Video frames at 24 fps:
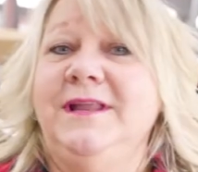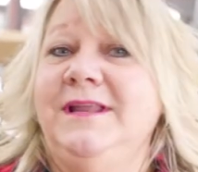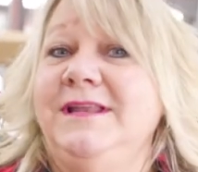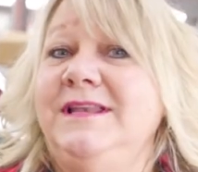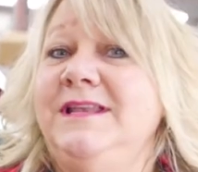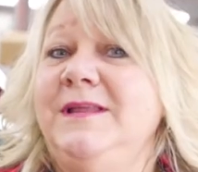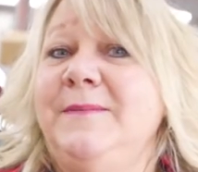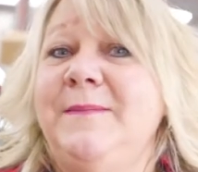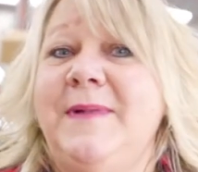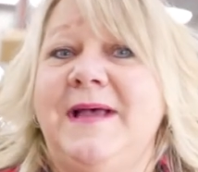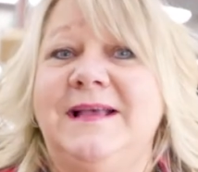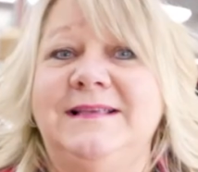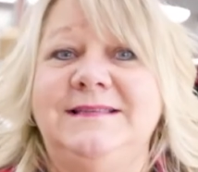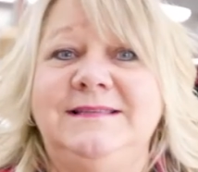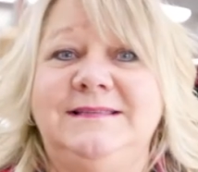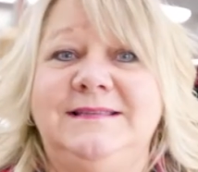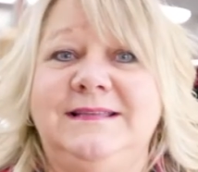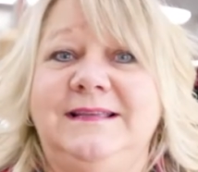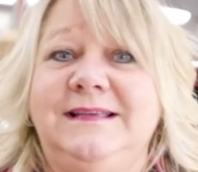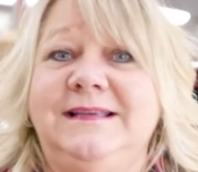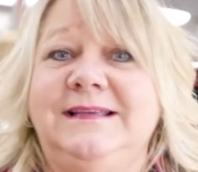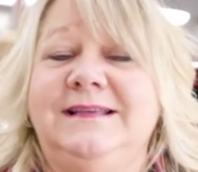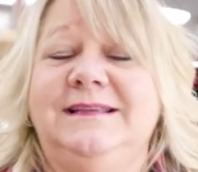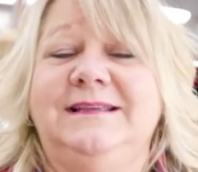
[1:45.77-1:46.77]
and
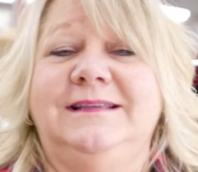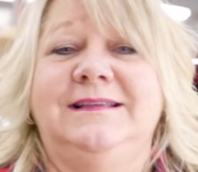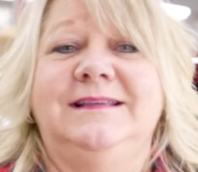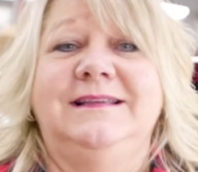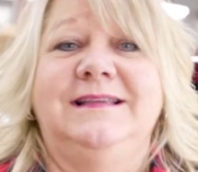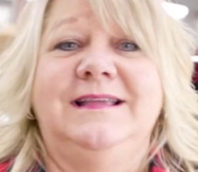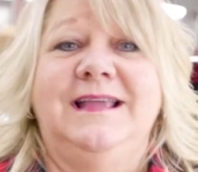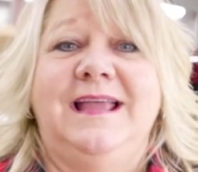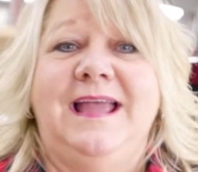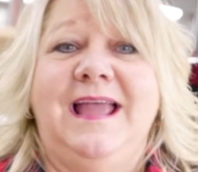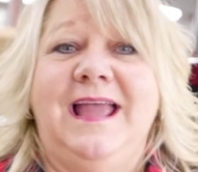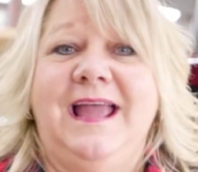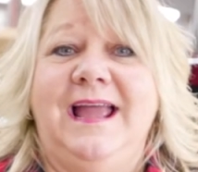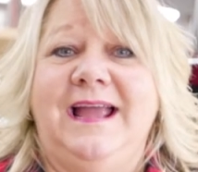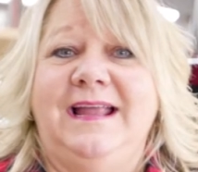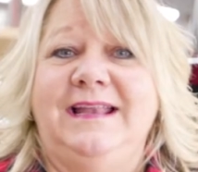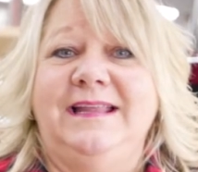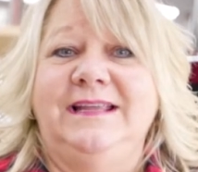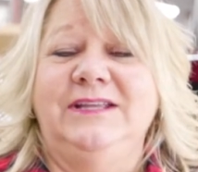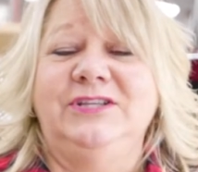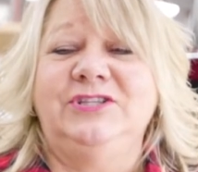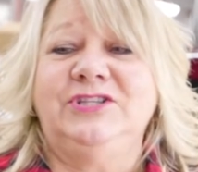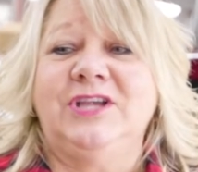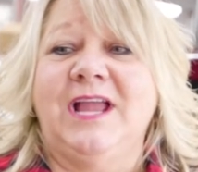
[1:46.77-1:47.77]
domestic and
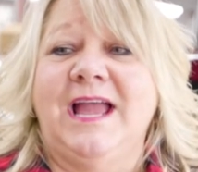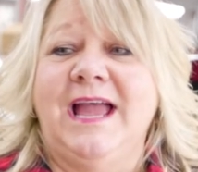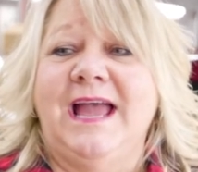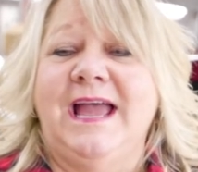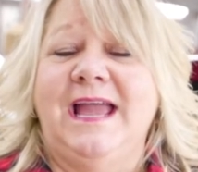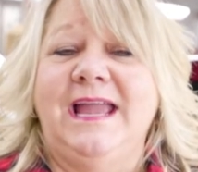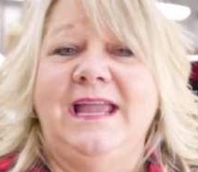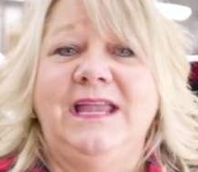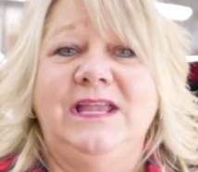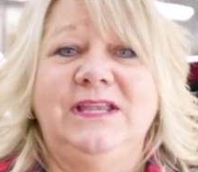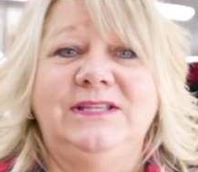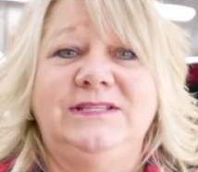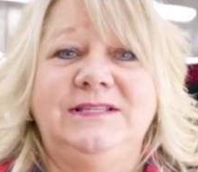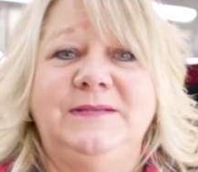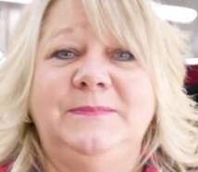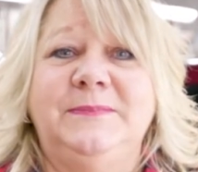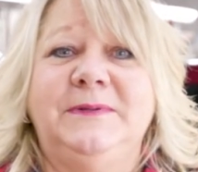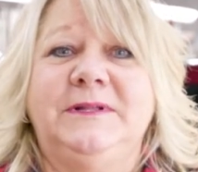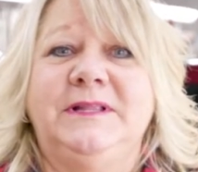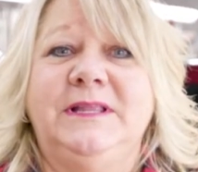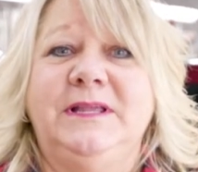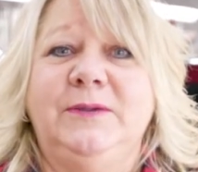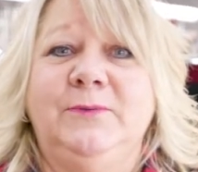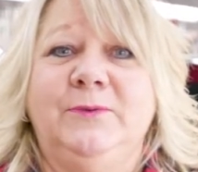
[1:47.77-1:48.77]
each guy
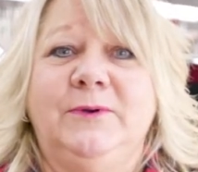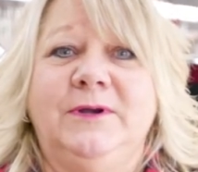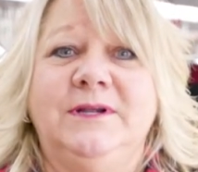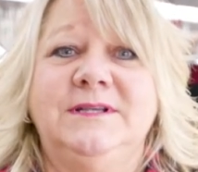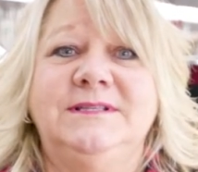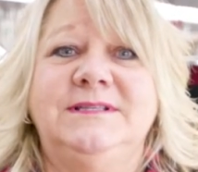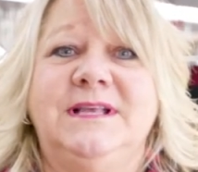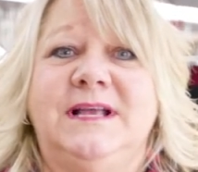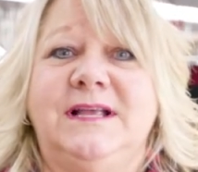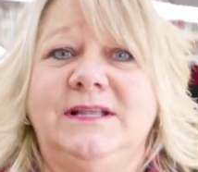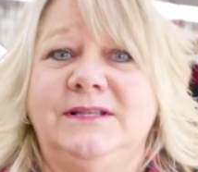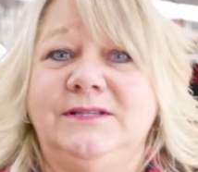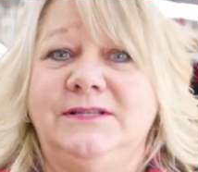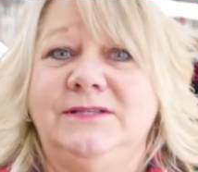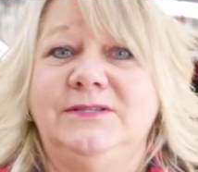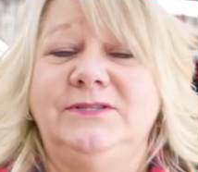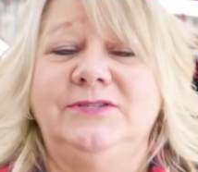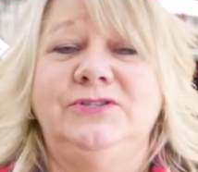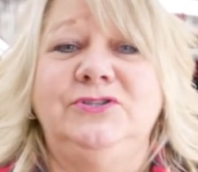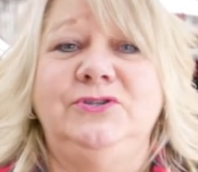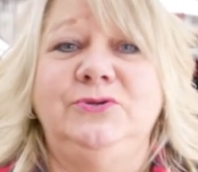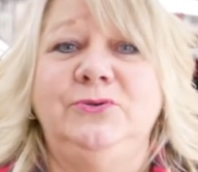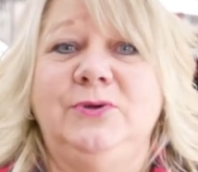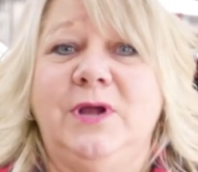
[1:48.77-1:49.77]
typically works on
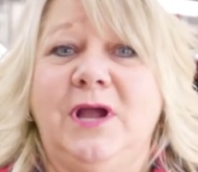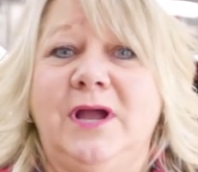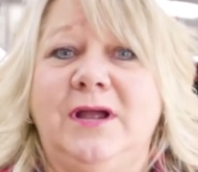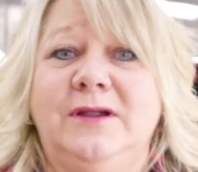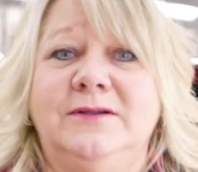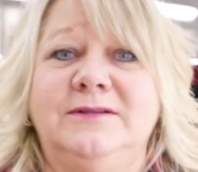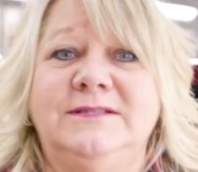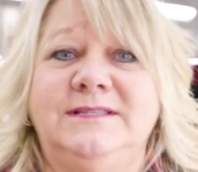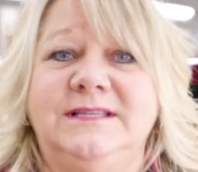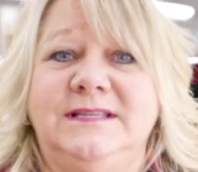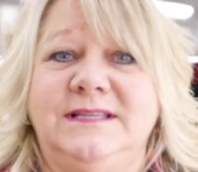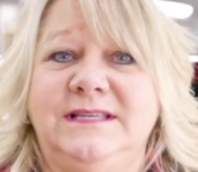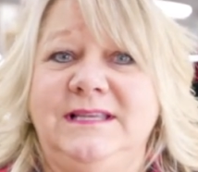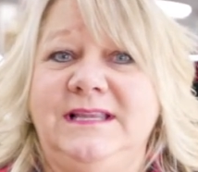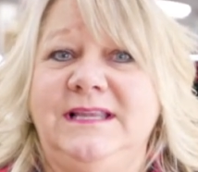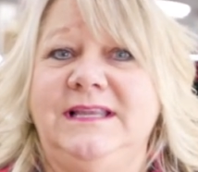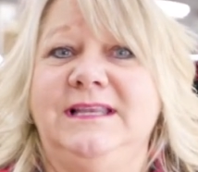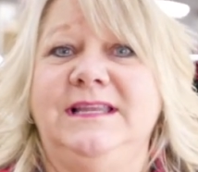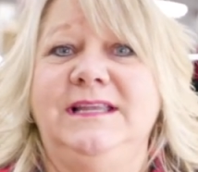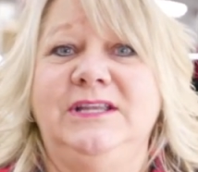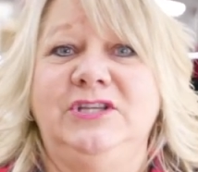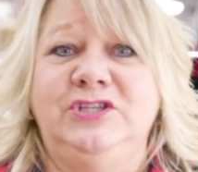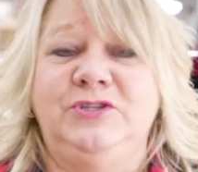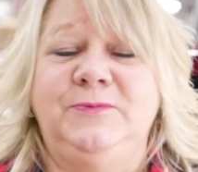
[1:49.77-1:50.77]
two cars in,
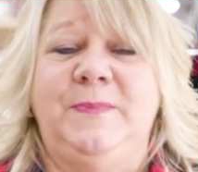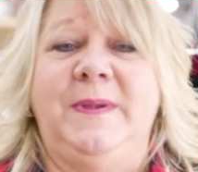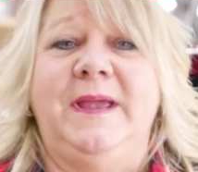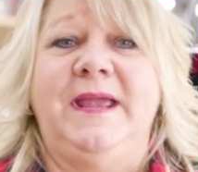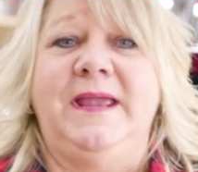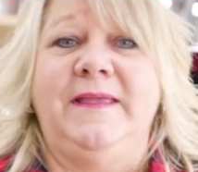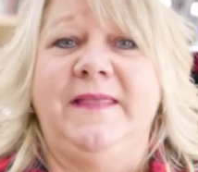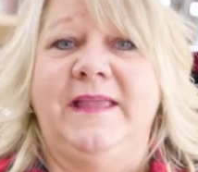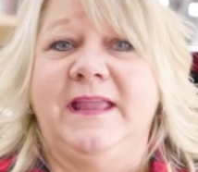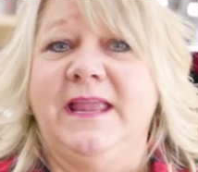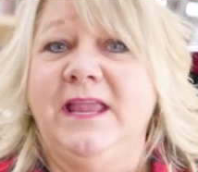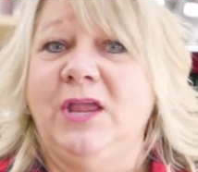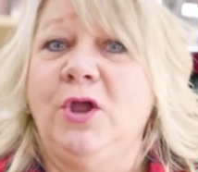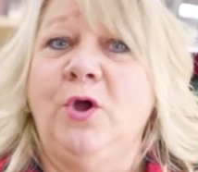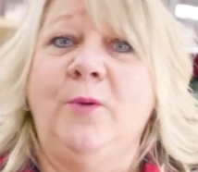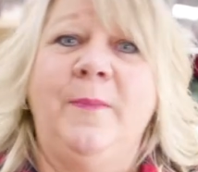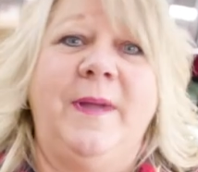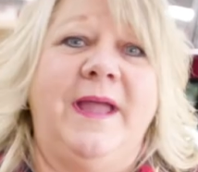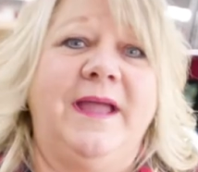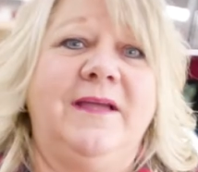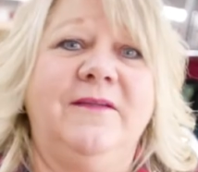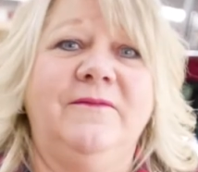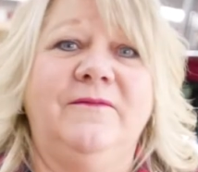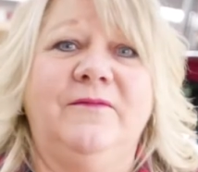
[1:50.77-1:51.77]
in, each bay. They can go
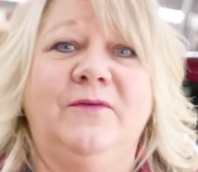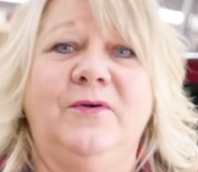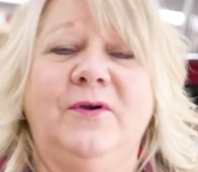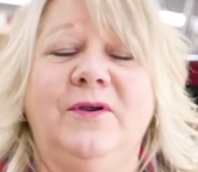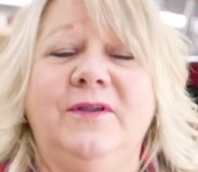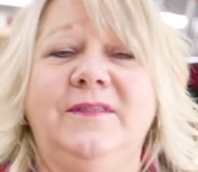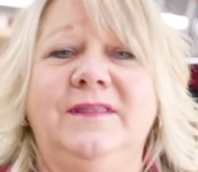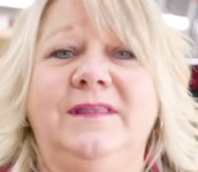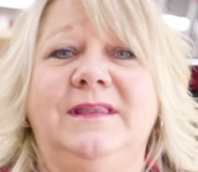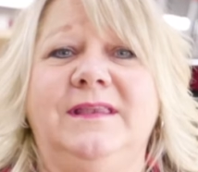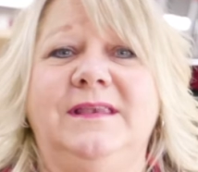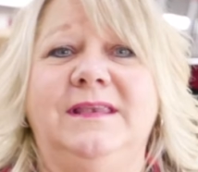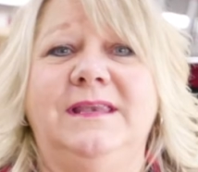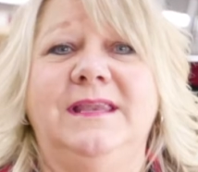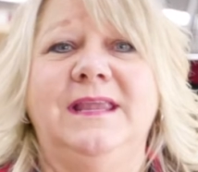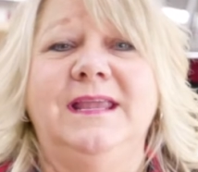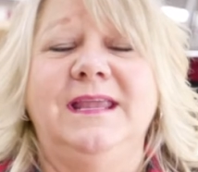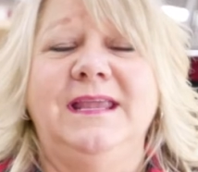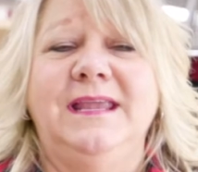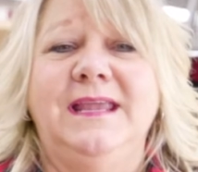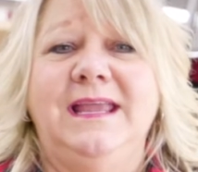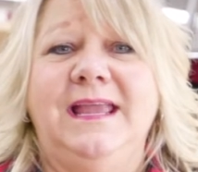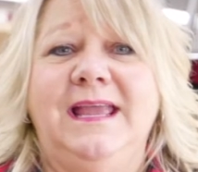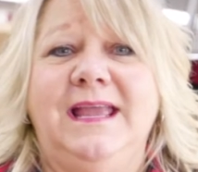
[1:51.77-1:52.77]
back and forth and
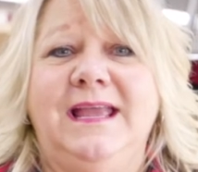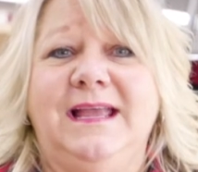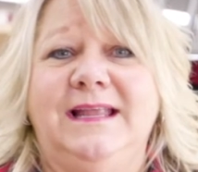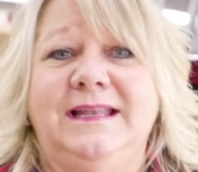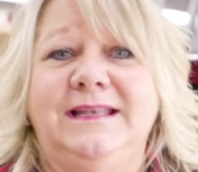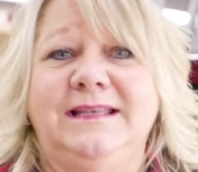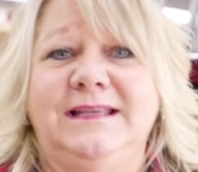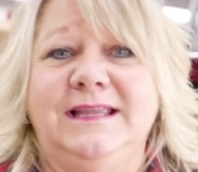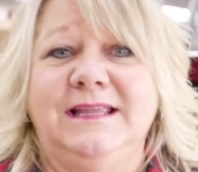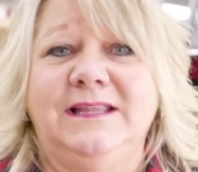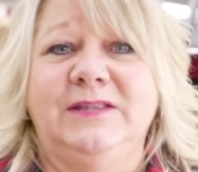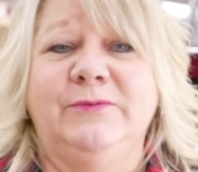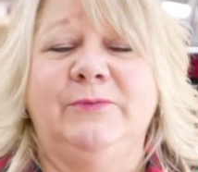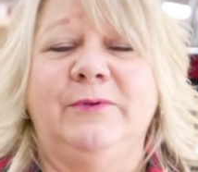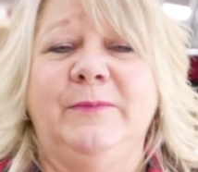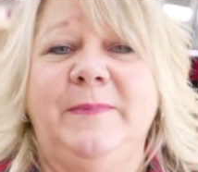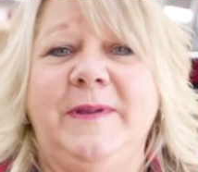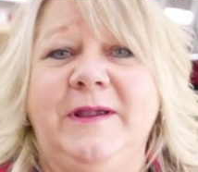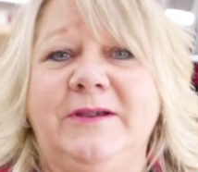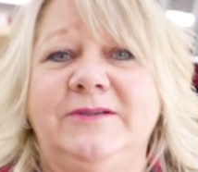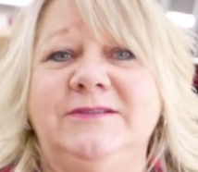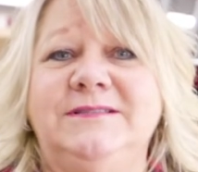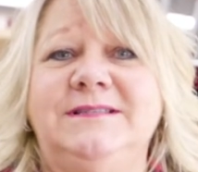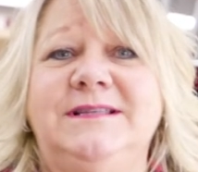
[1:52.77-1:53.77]
and get the
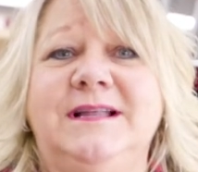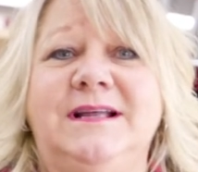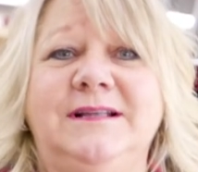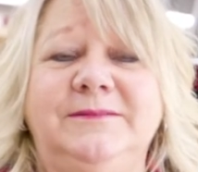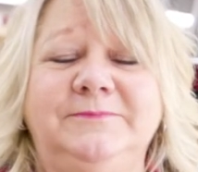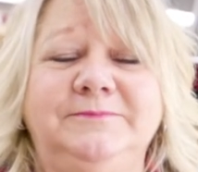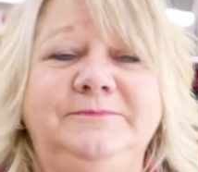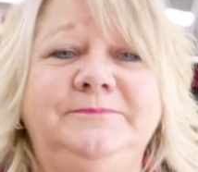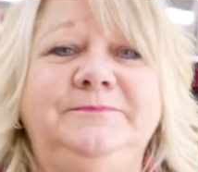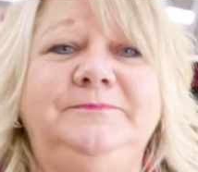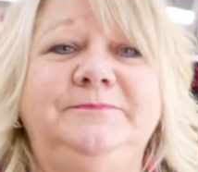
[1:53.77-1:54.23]
repairs done.